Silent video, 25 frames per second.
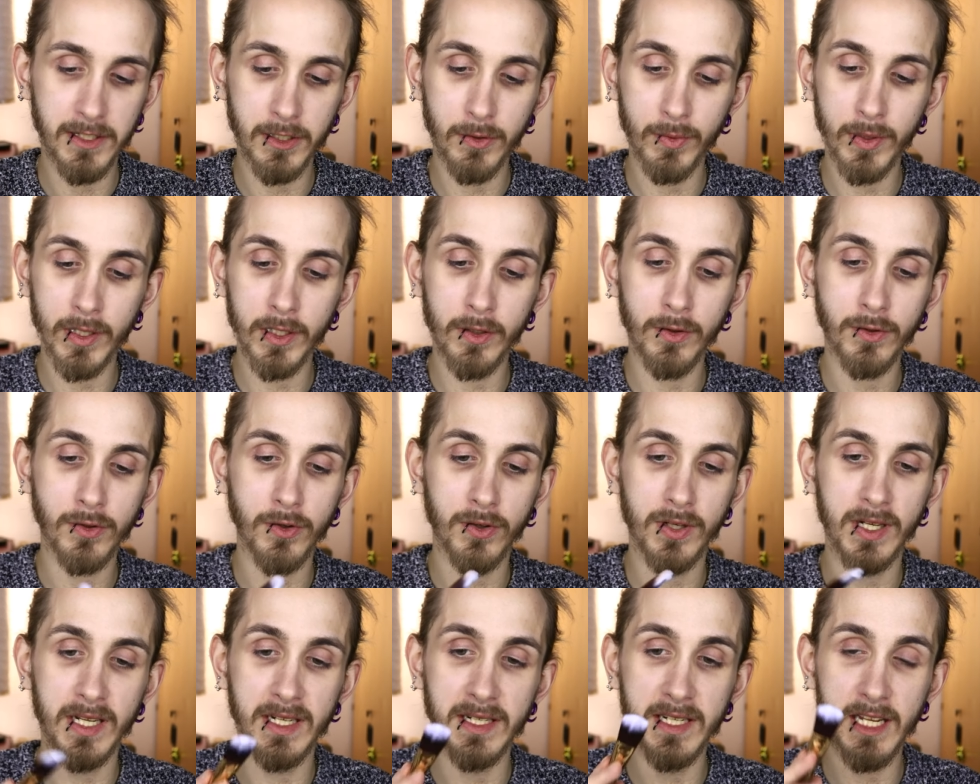so we're just
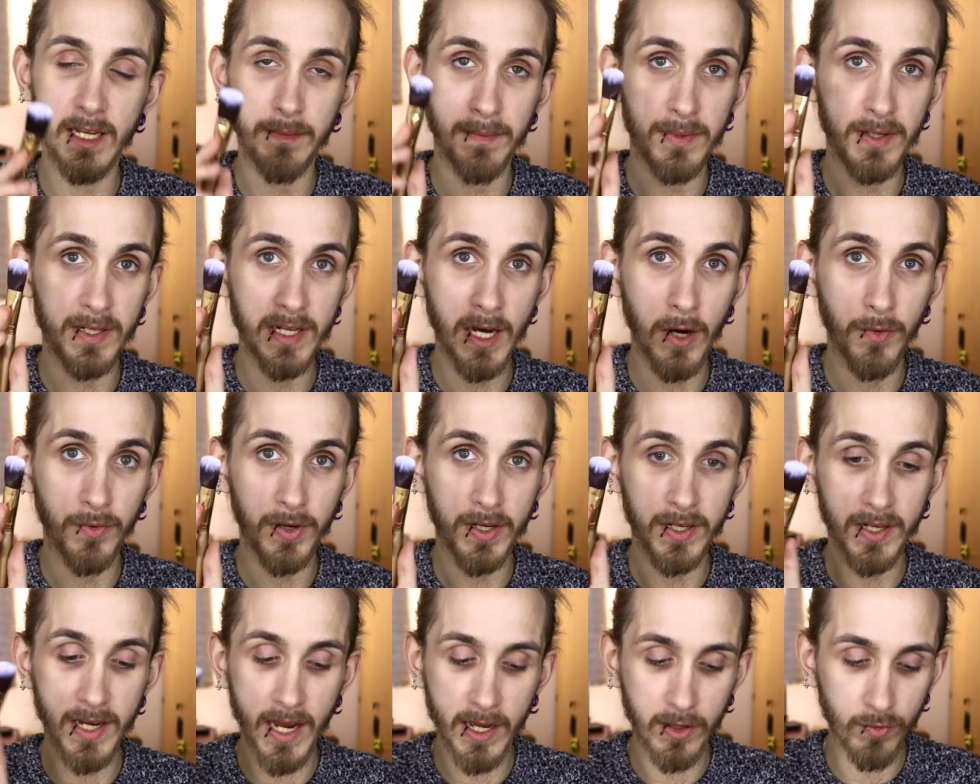gonna dip down
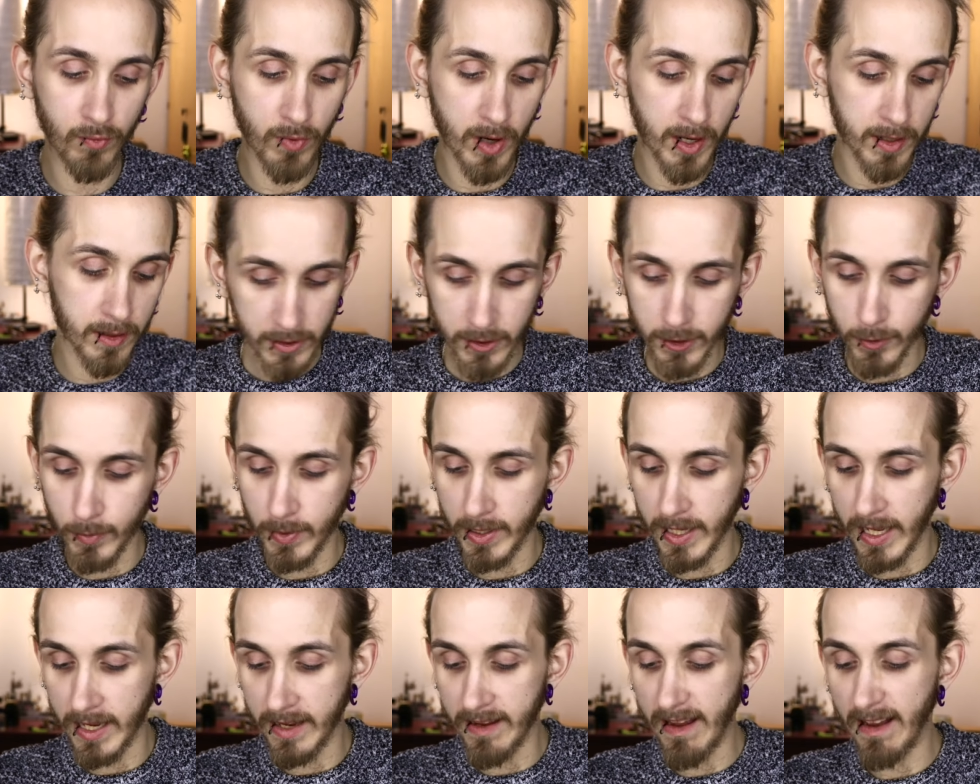in that one so
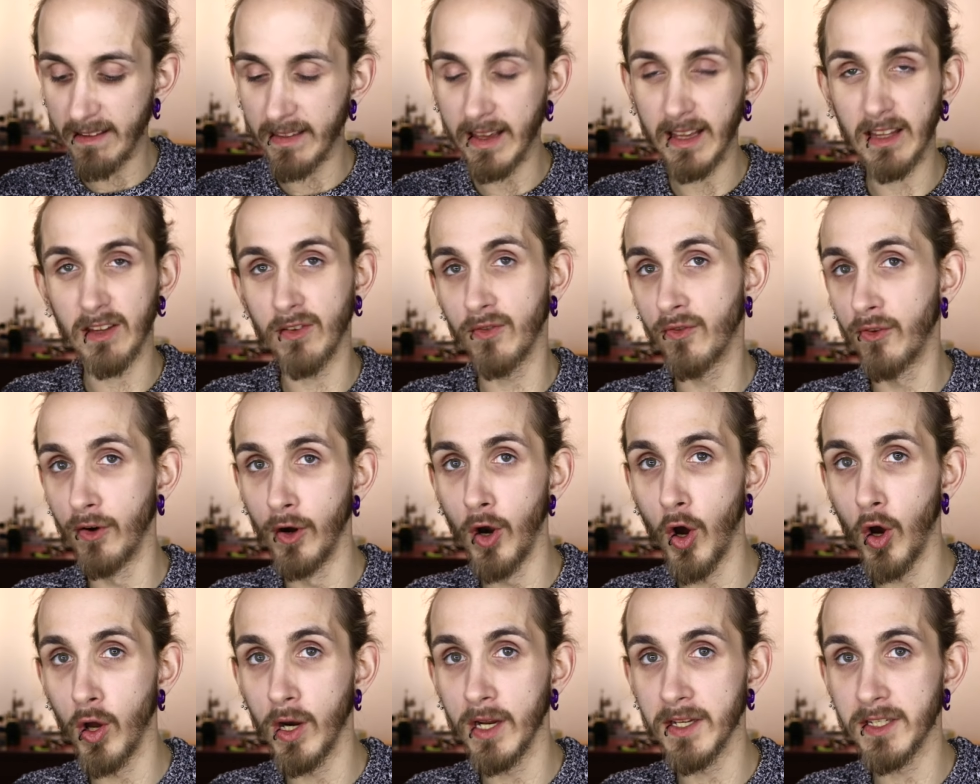we can get that
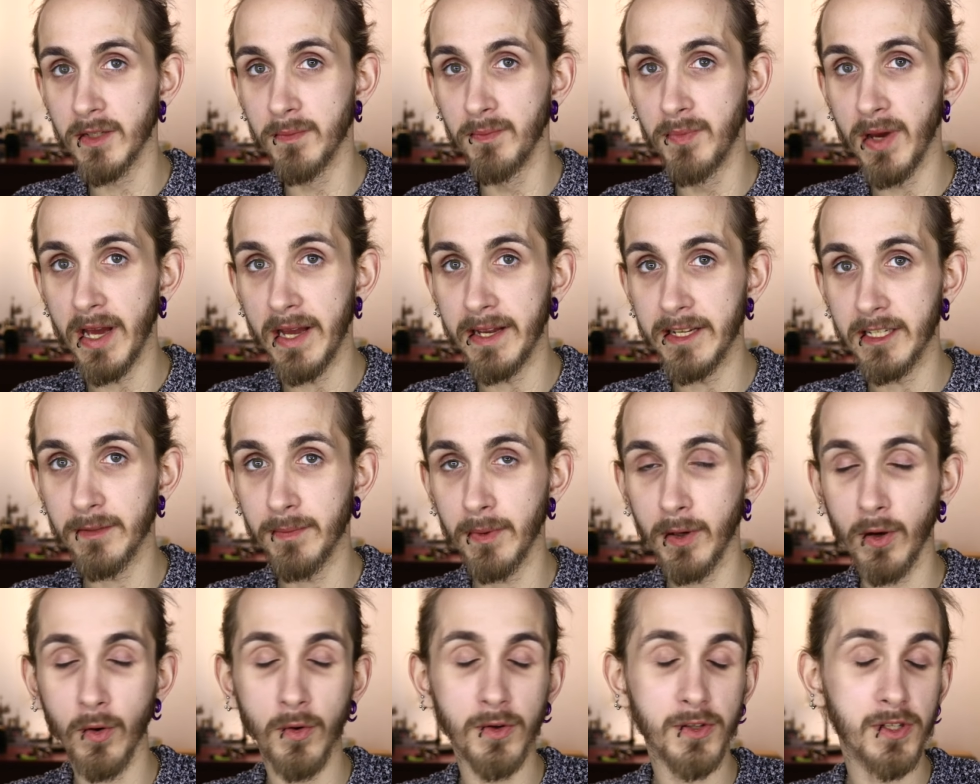flawless base,
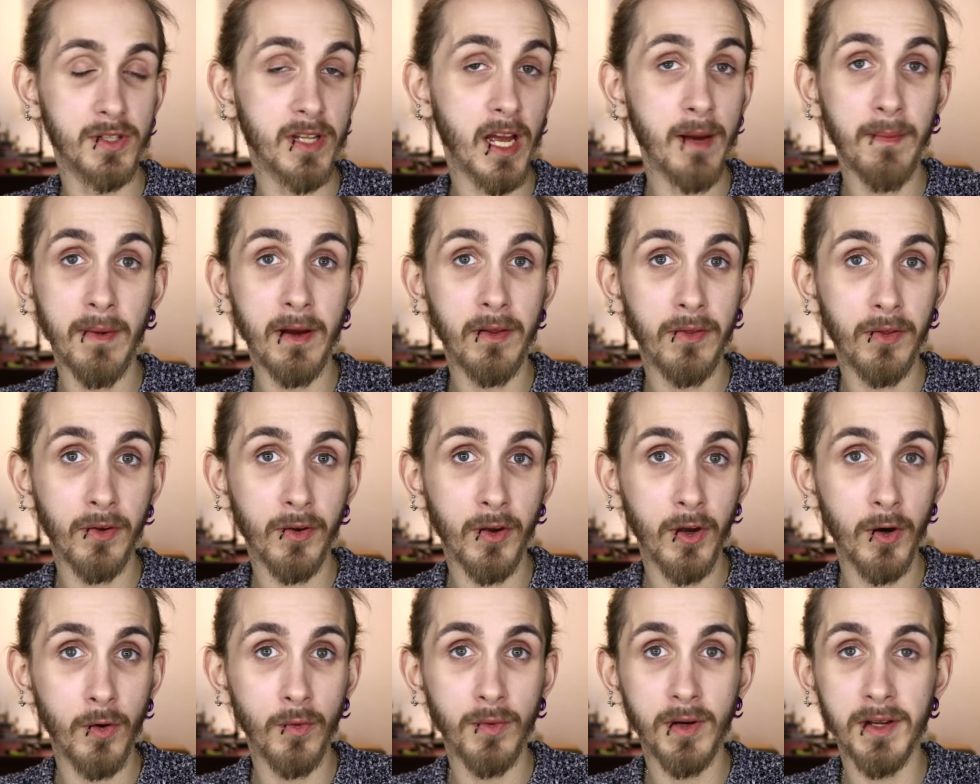because
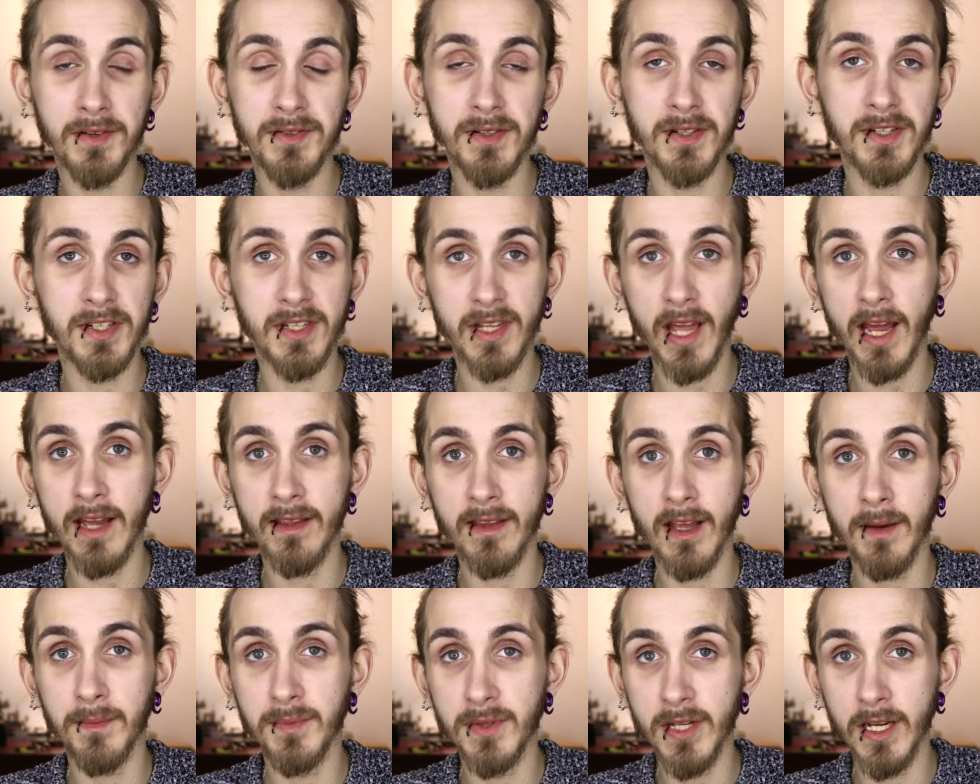dimethicone is
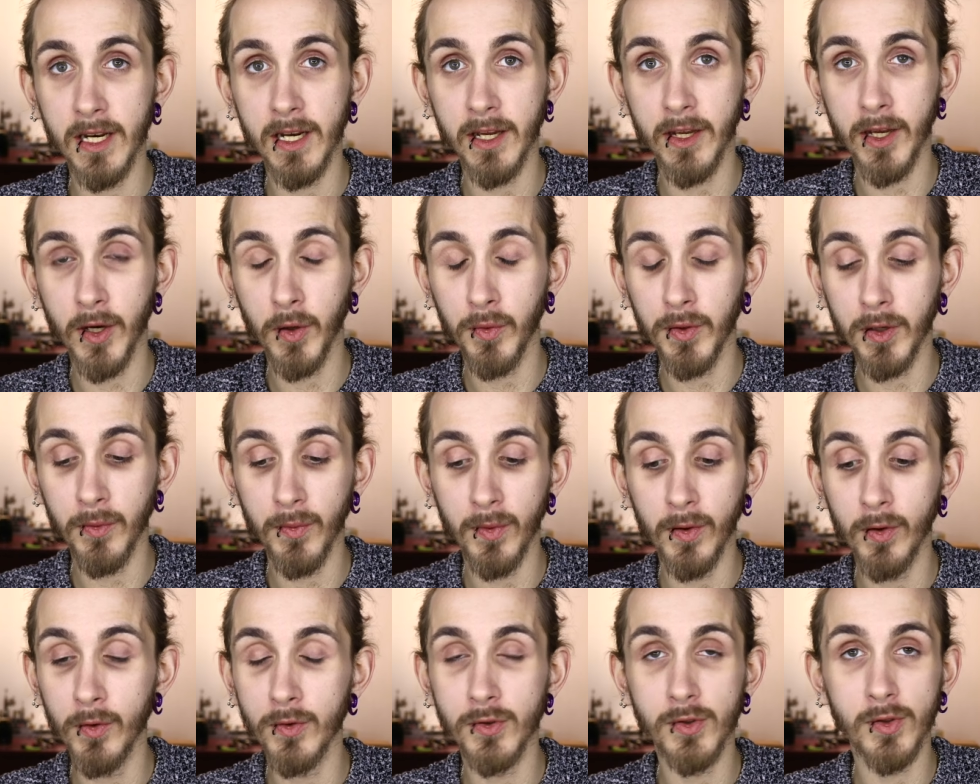straight up silicone and
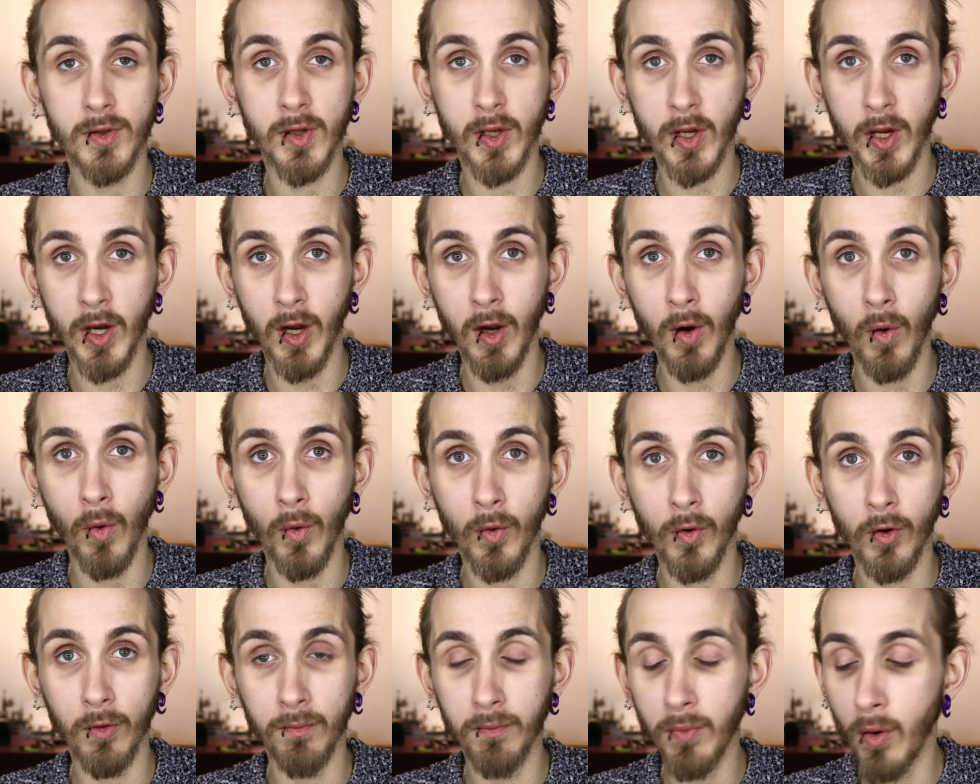we'll just
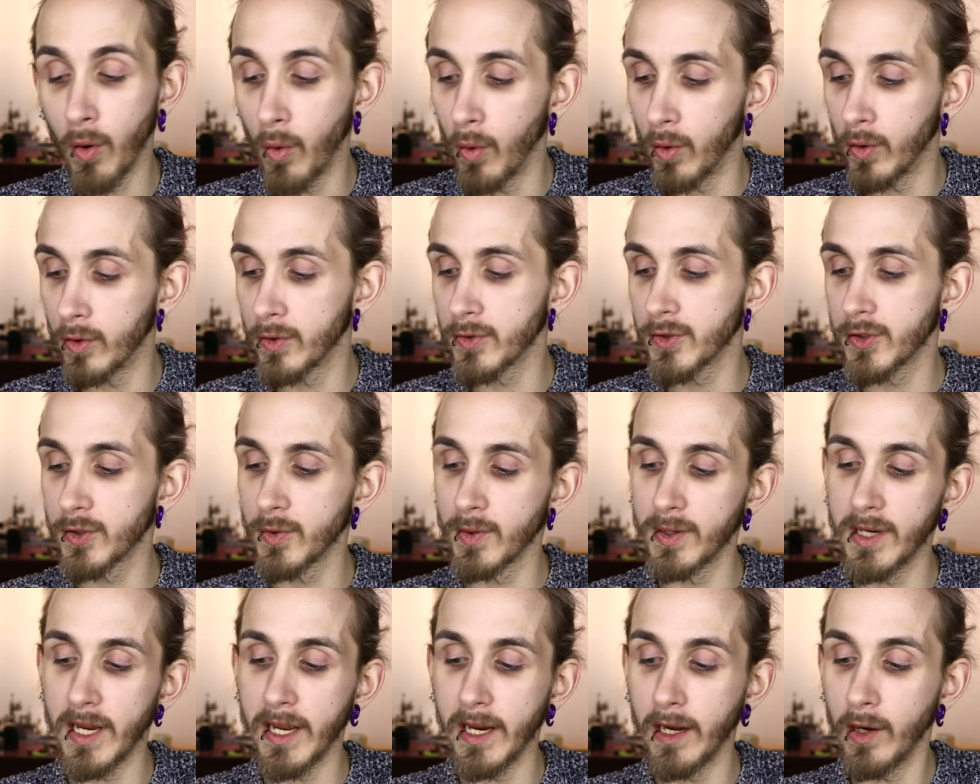clog your pores
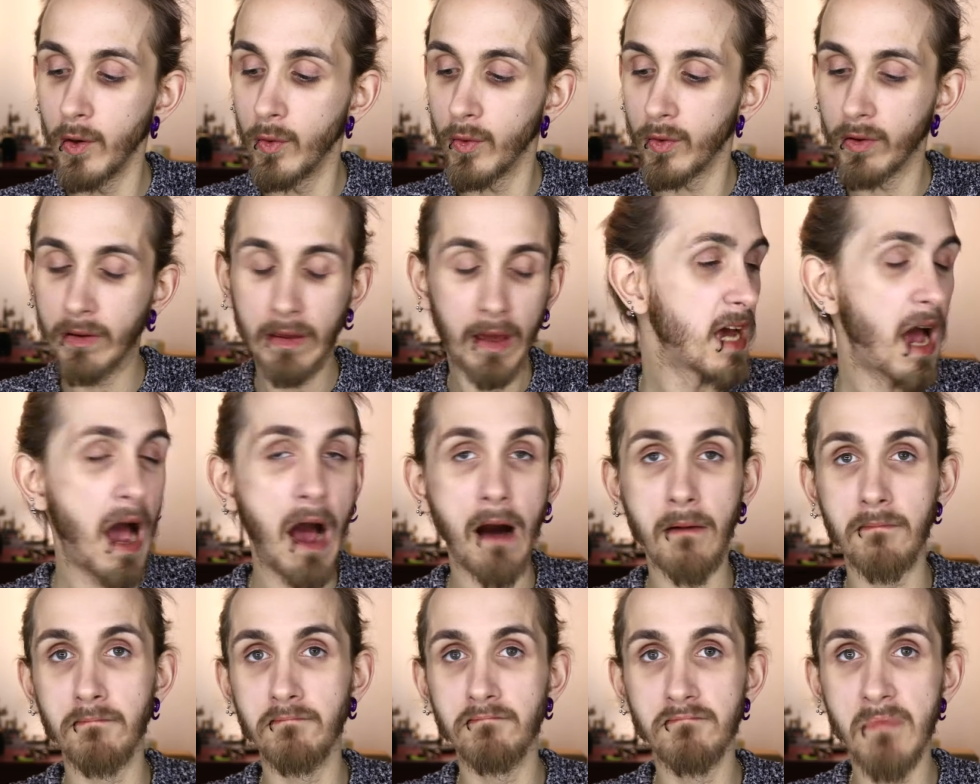so they look
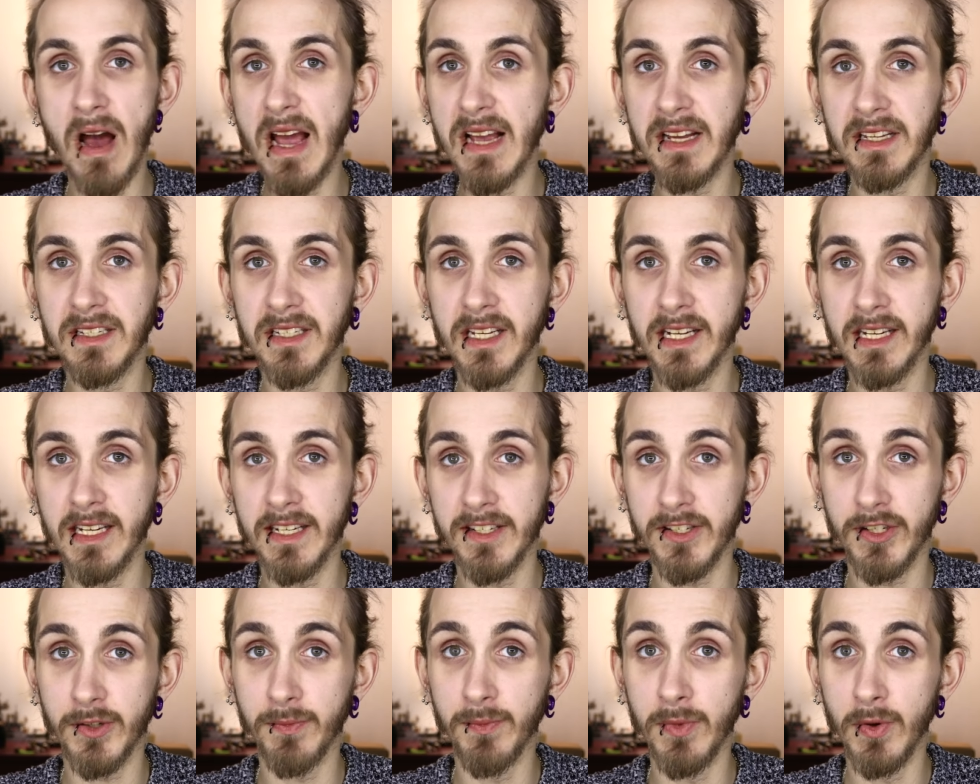
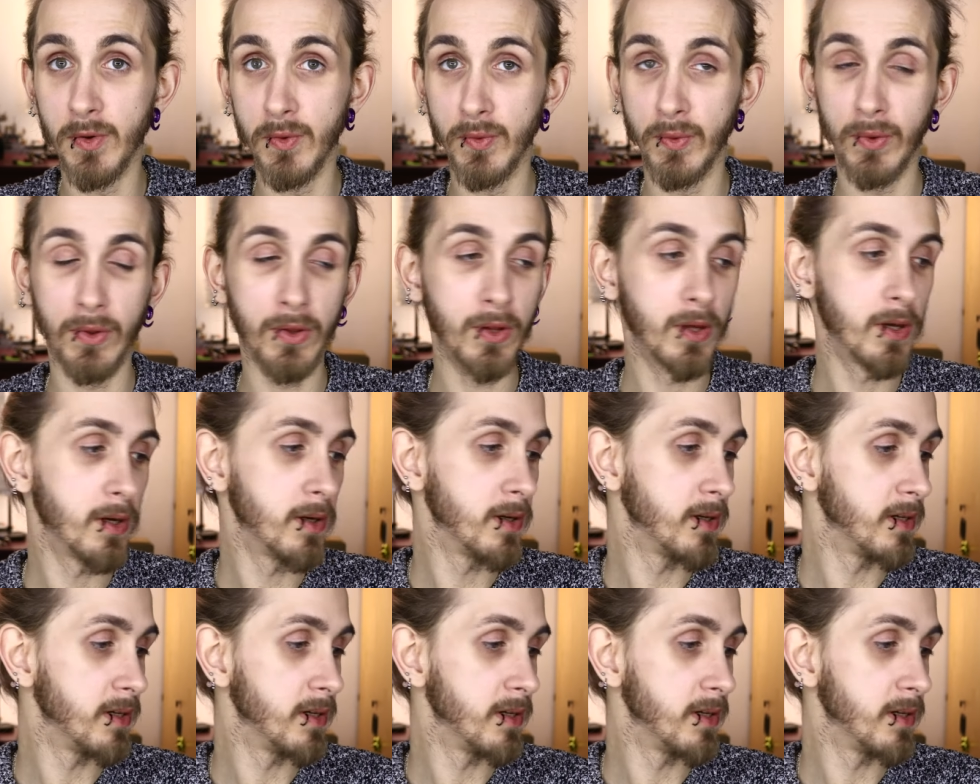amazingly smooth.